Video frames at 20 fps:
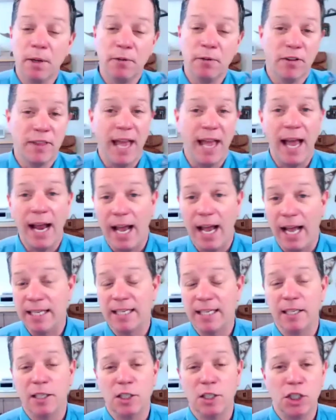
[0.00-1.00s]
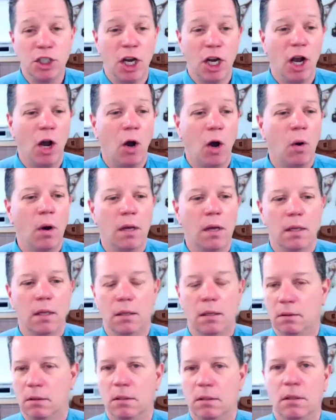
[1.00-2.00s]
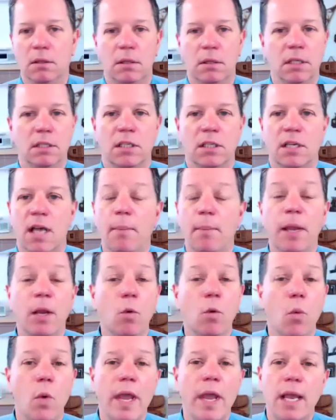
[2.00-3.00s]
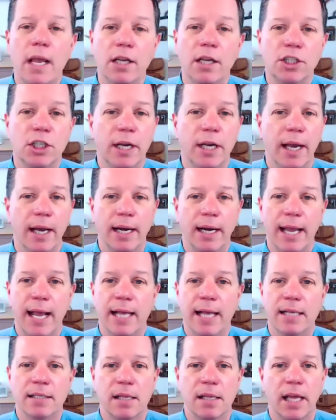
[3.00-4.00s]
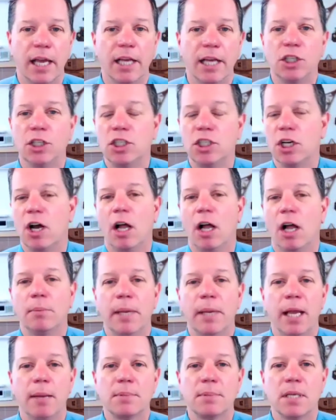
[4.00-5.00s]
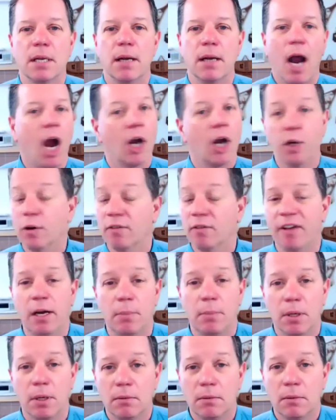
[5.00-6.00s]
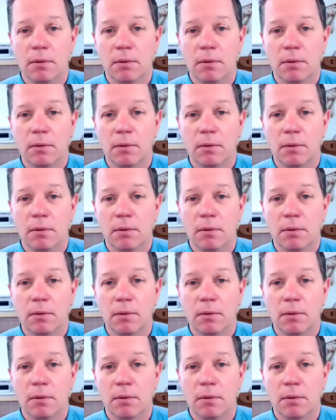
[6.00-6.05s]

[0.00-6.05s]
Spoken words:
for that. I did the show. This coming week, she had a cancellation. She called me up and said, are you available?